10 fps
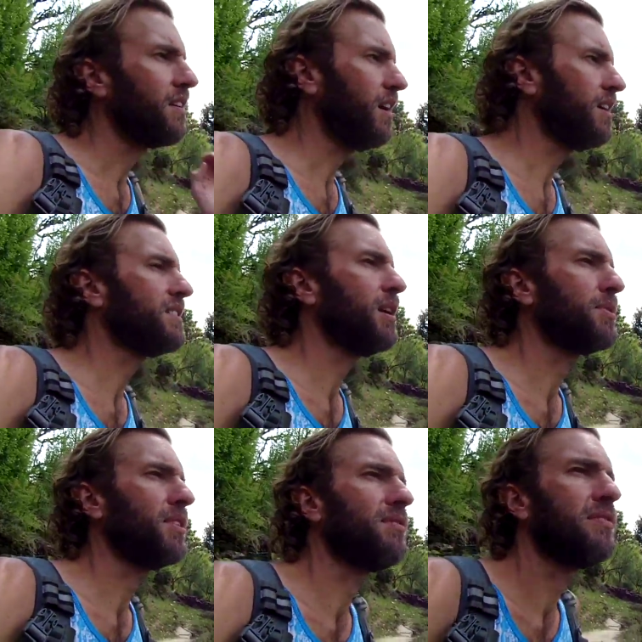the
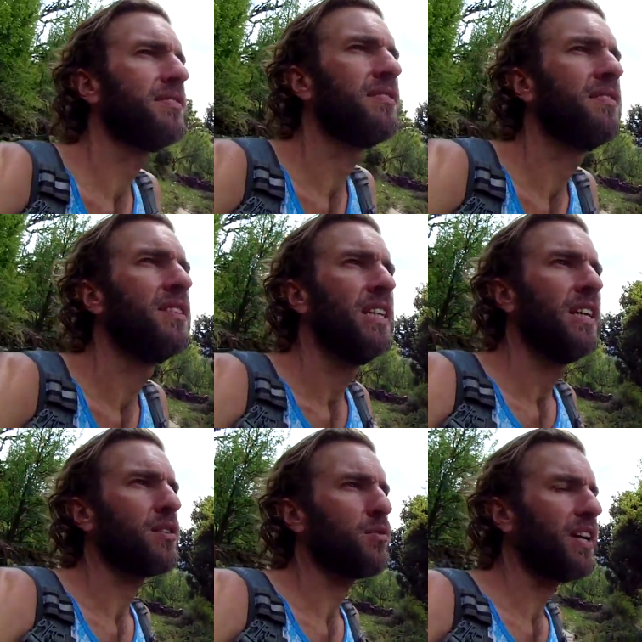concept of
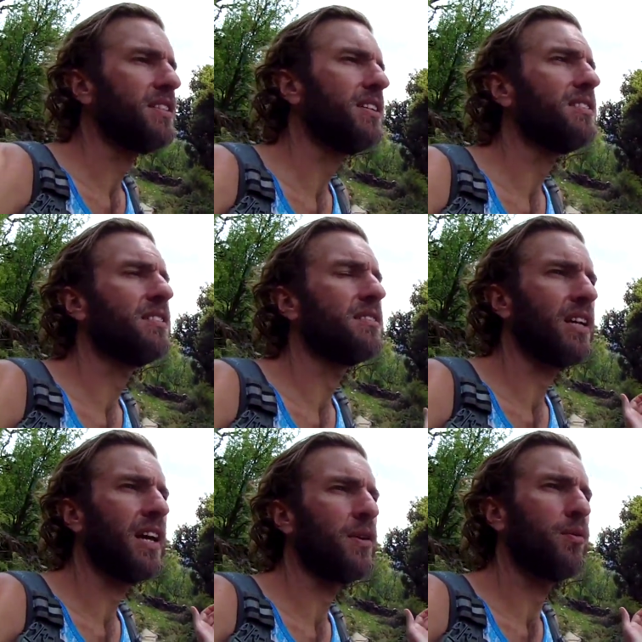the right
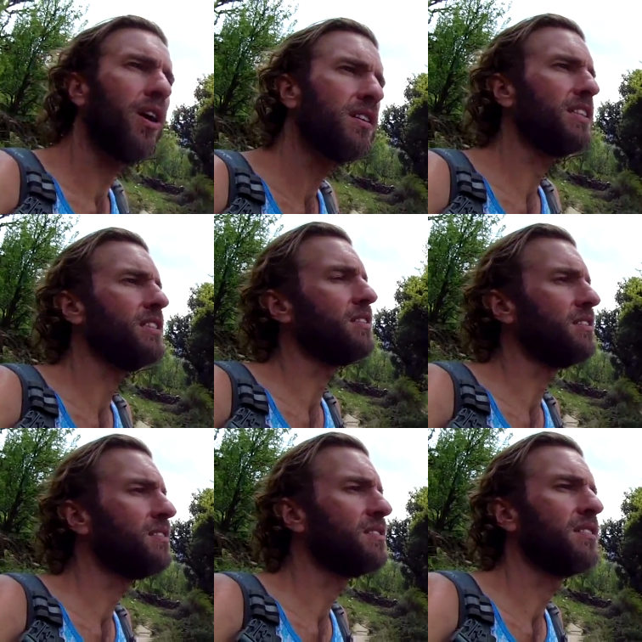teachings and the wrong
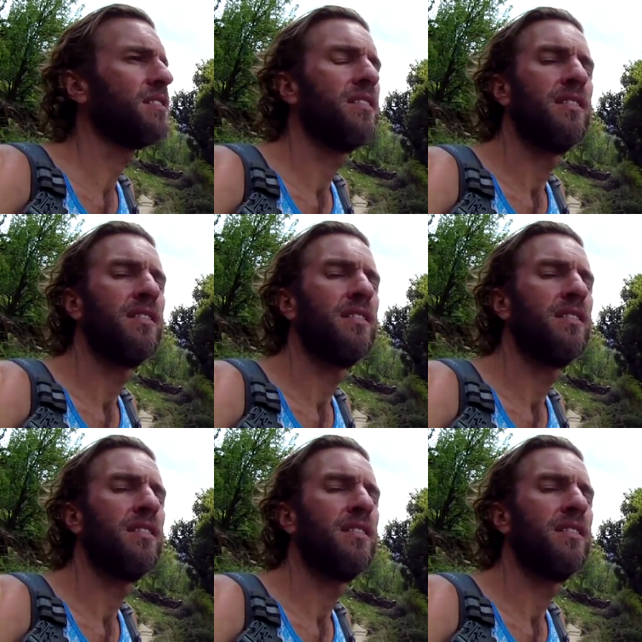teachings.